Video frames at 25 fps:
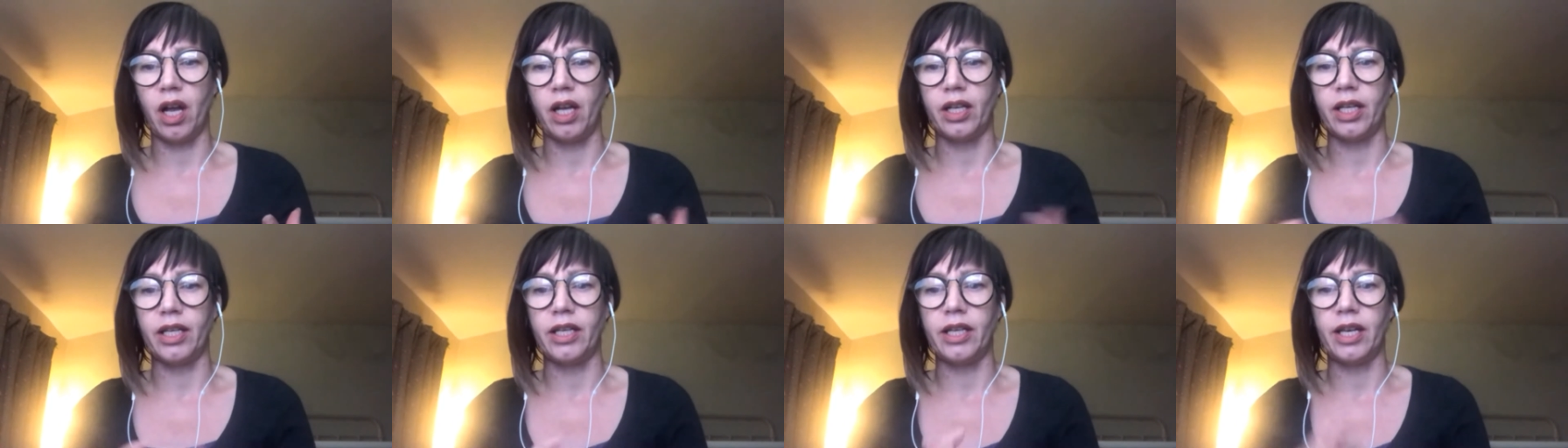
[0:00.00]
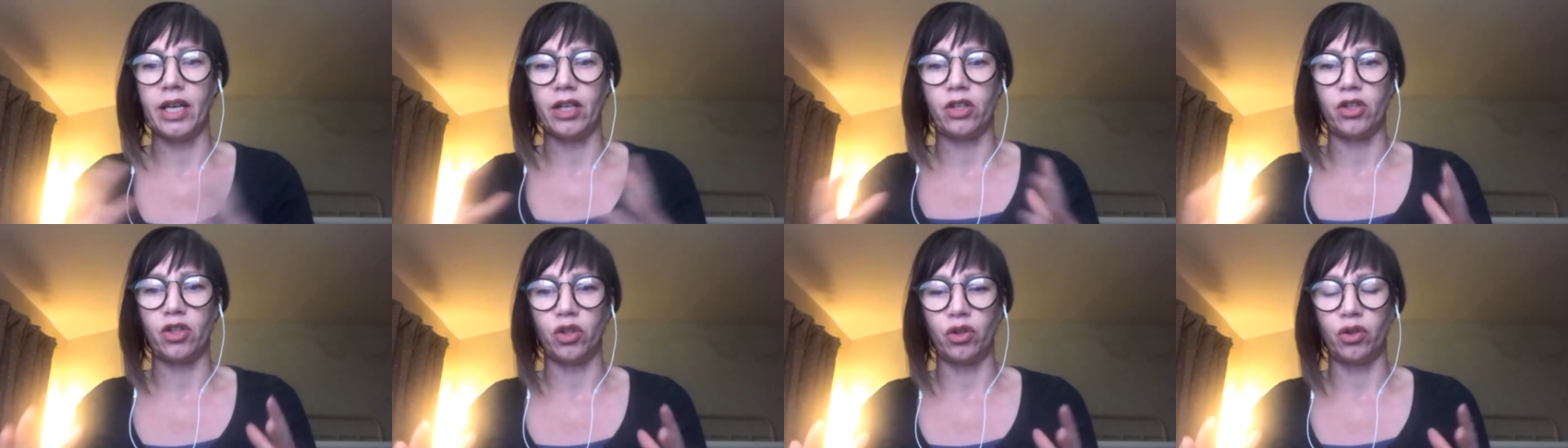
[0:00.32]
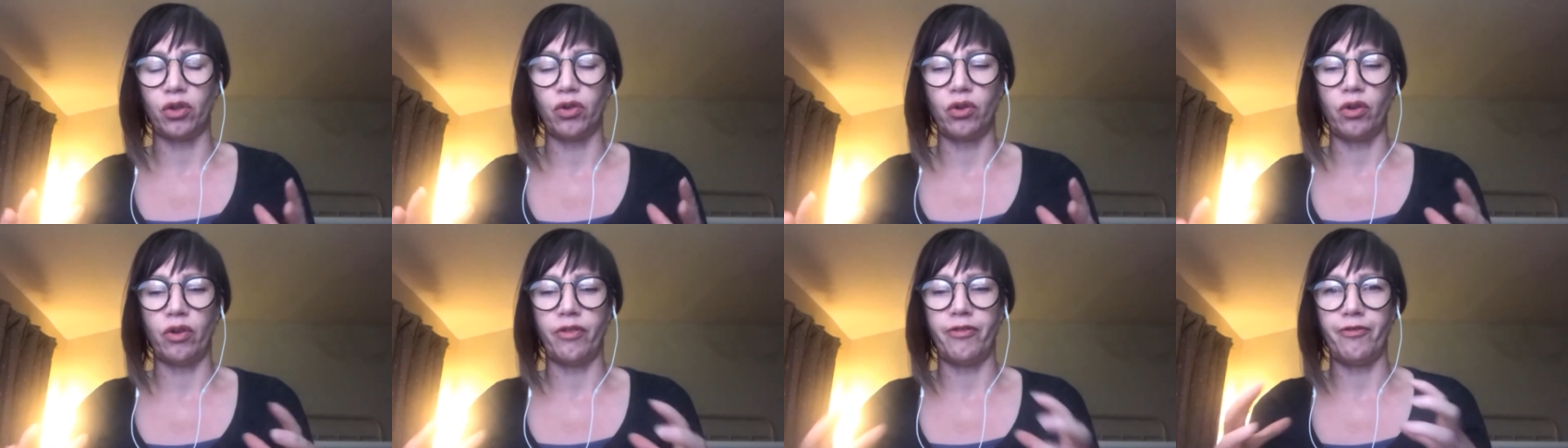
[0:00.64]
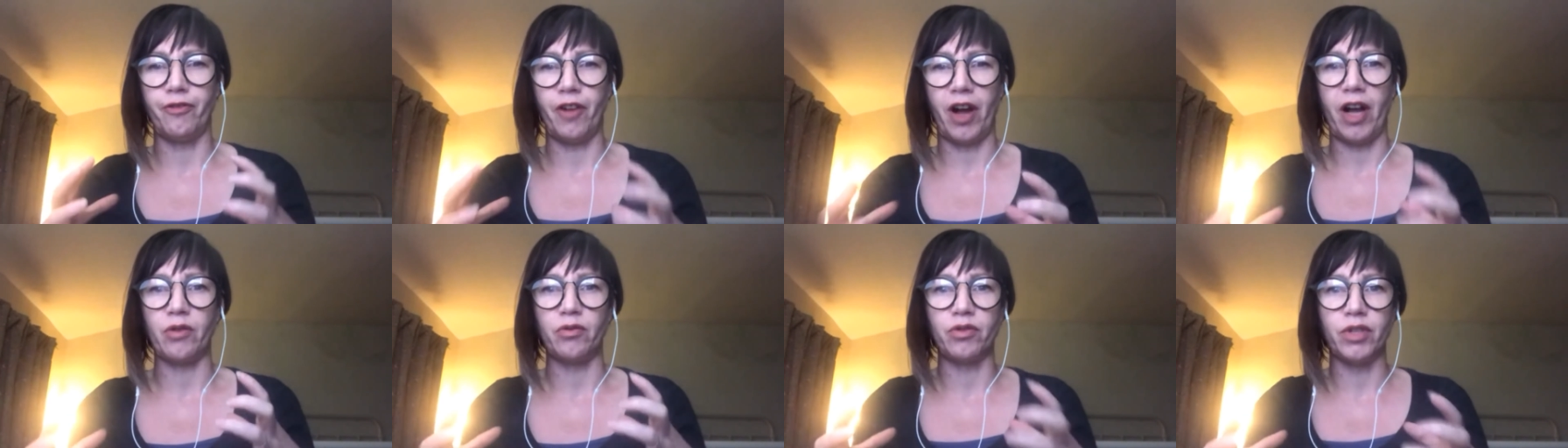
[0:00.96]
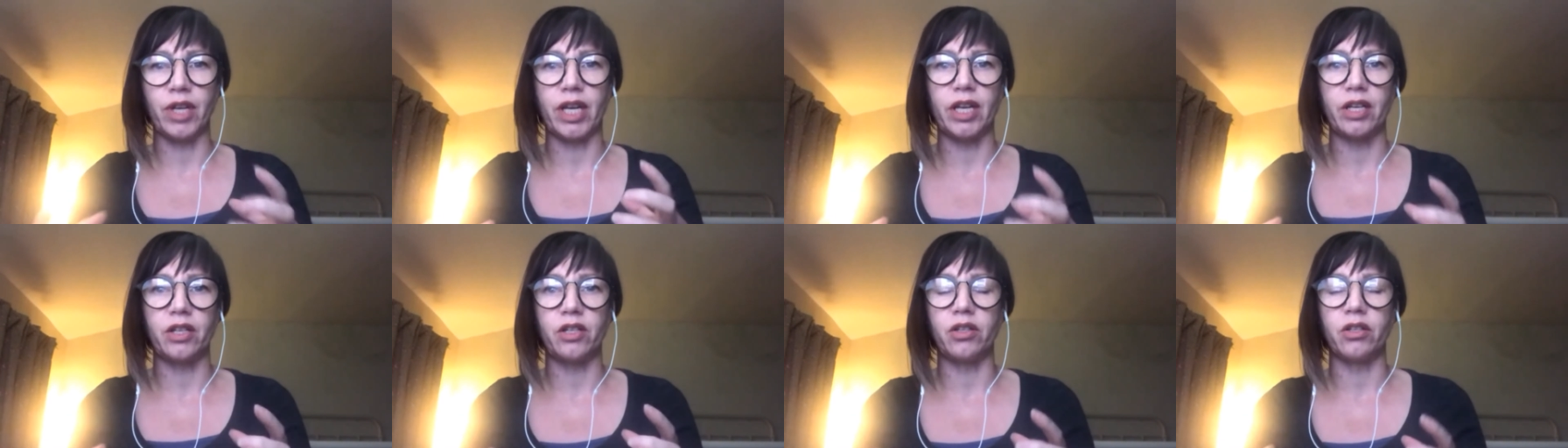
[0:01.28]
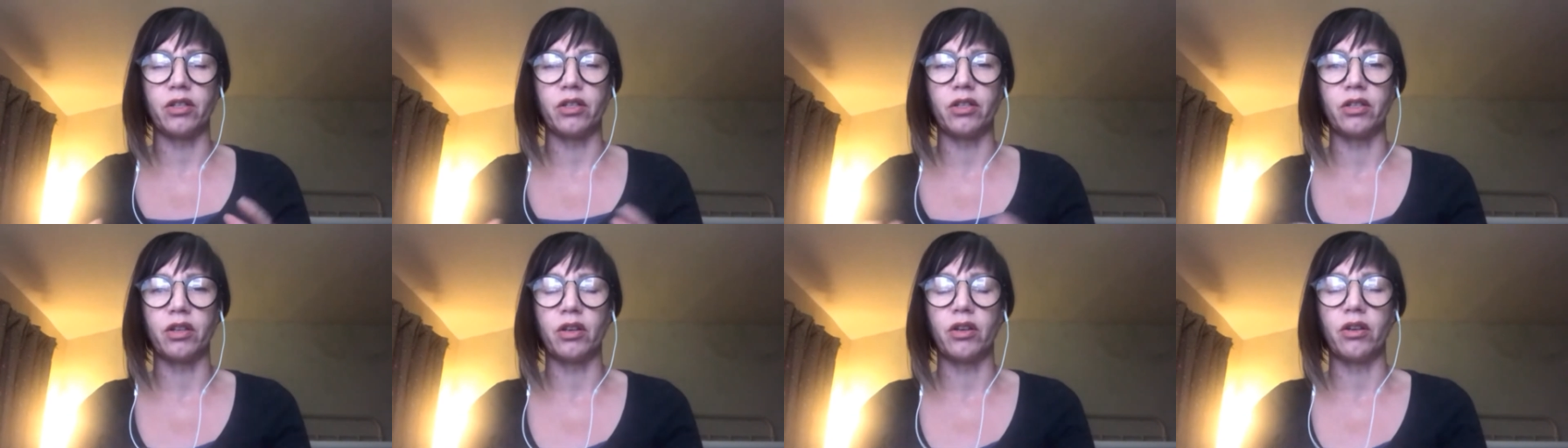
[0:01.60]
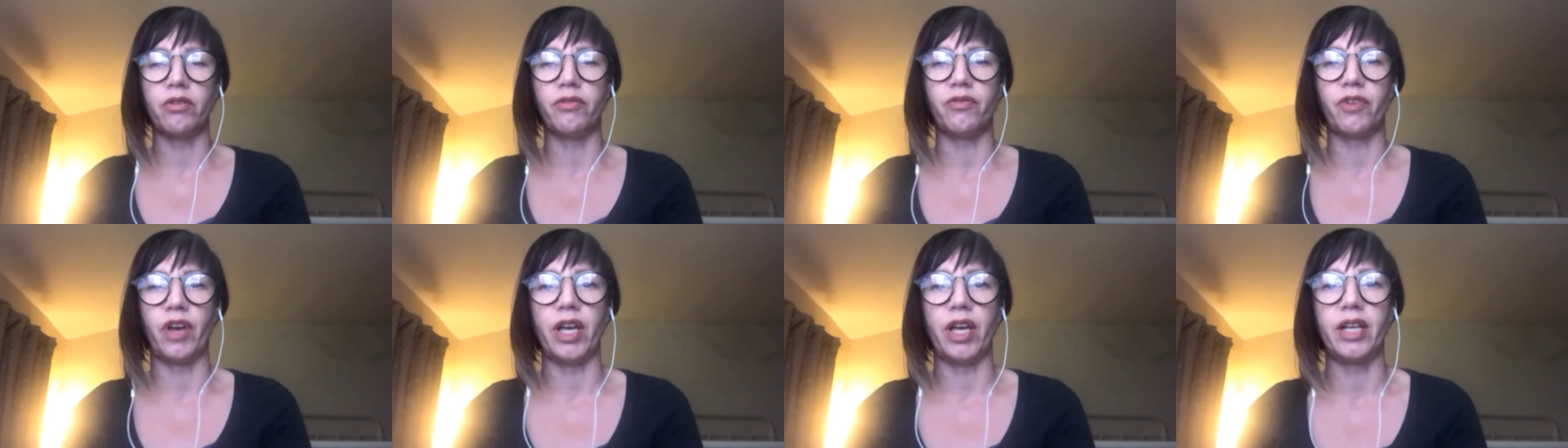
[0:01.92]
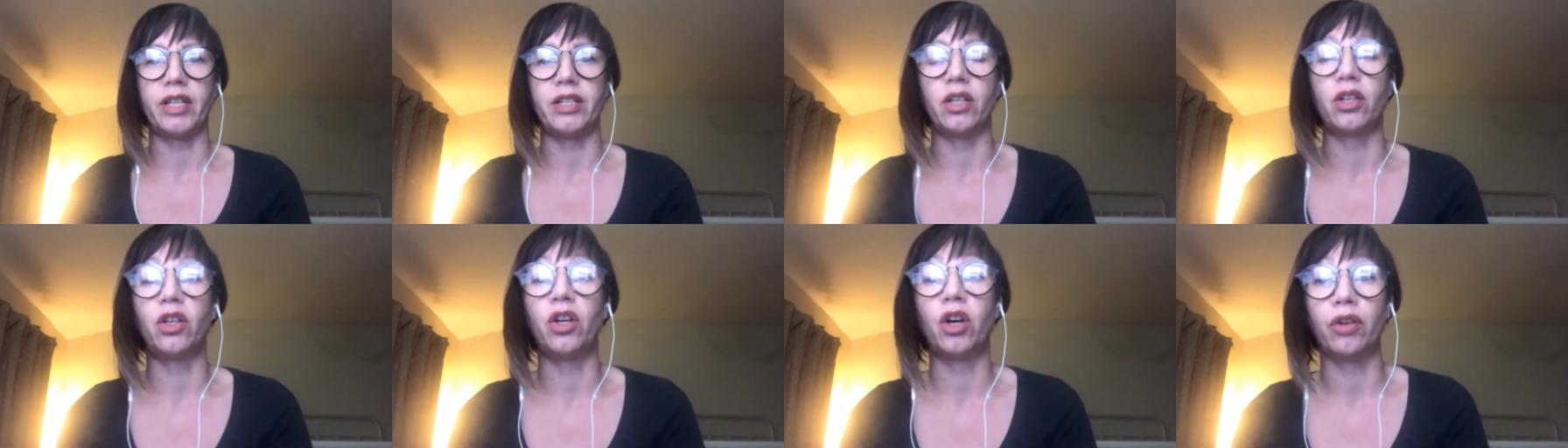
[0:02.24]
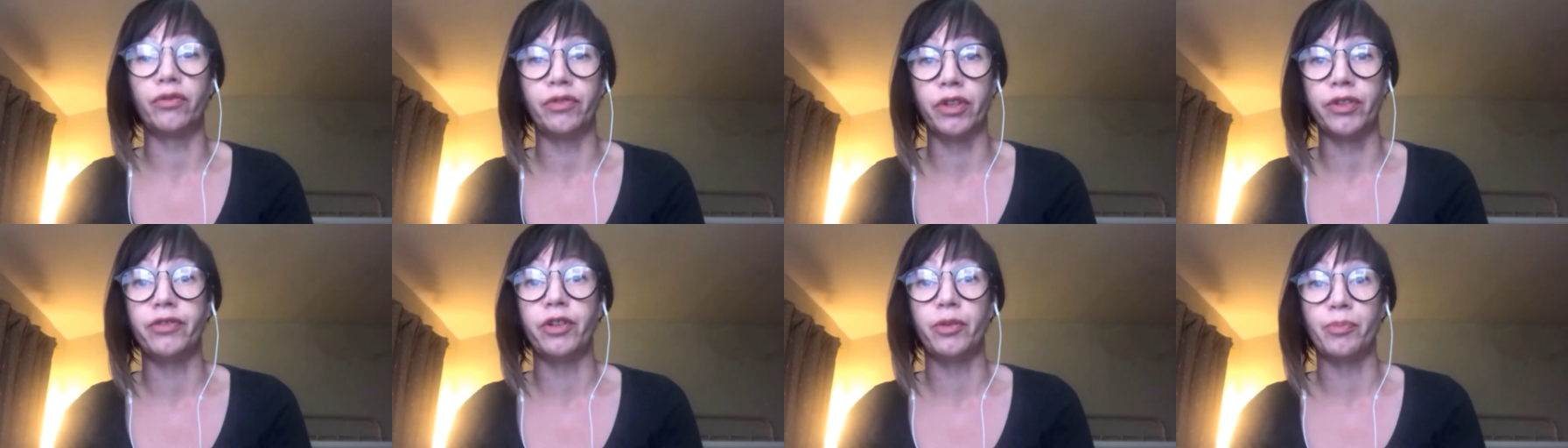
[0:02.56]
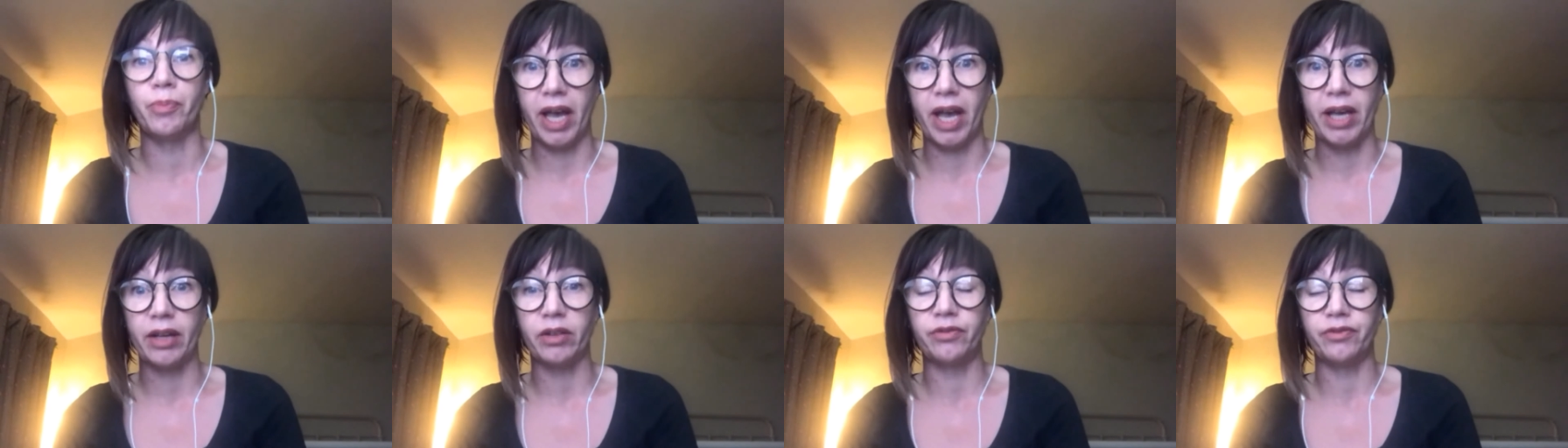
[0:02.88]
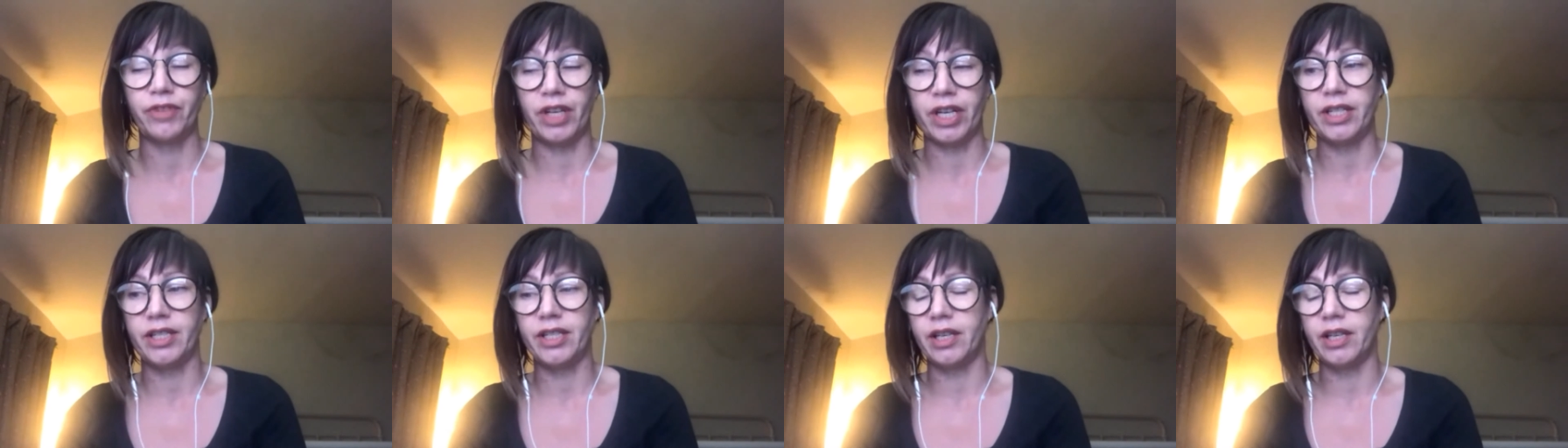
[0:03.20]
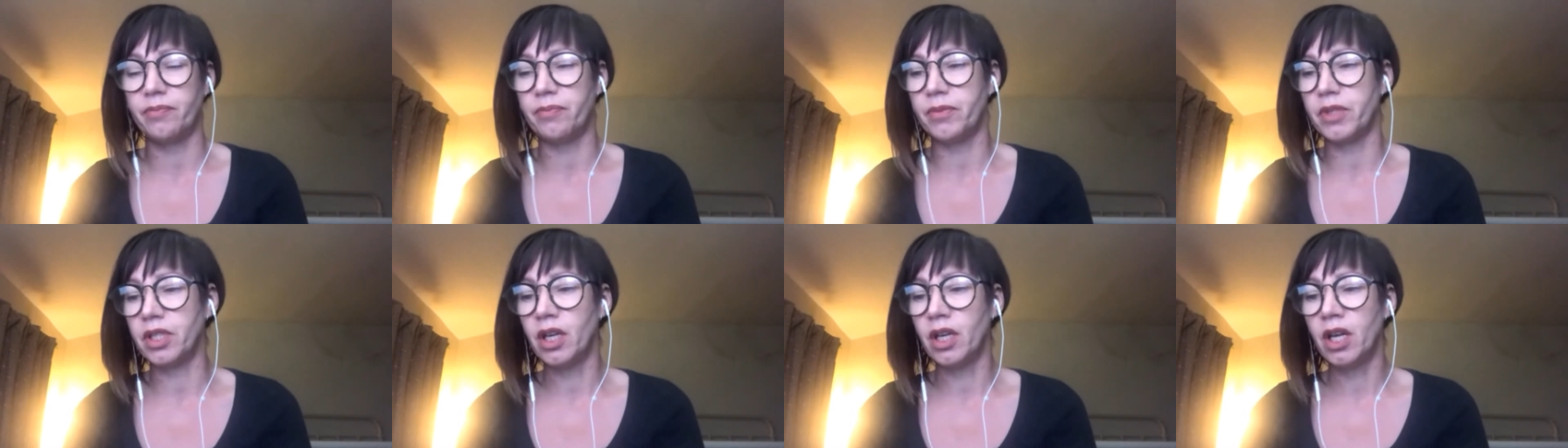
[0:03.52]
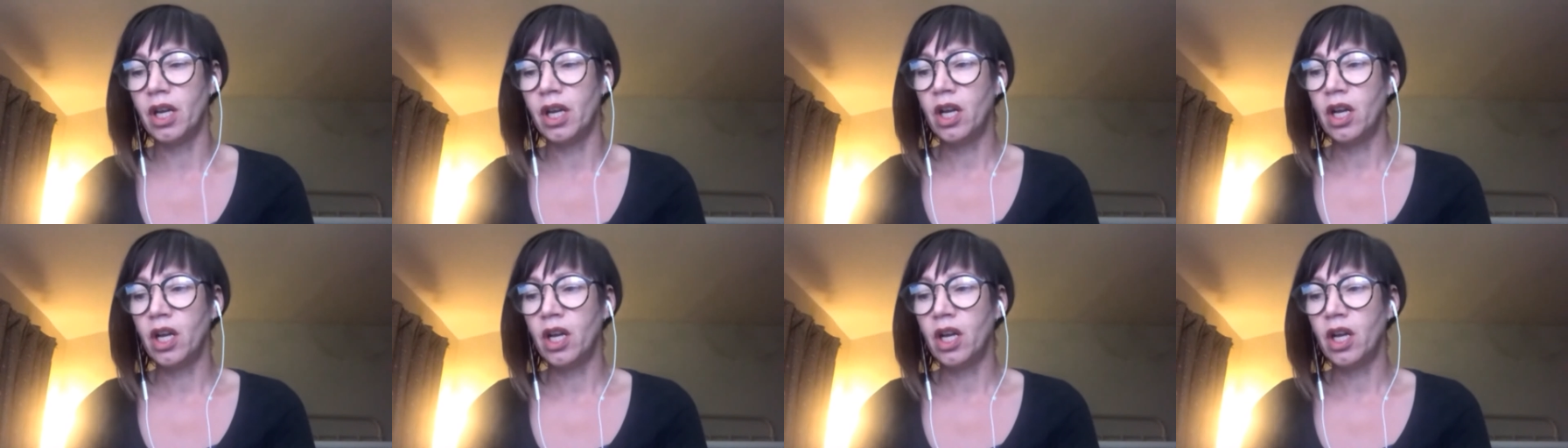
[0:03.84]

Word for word: an initial foundation survey to cover for male victims.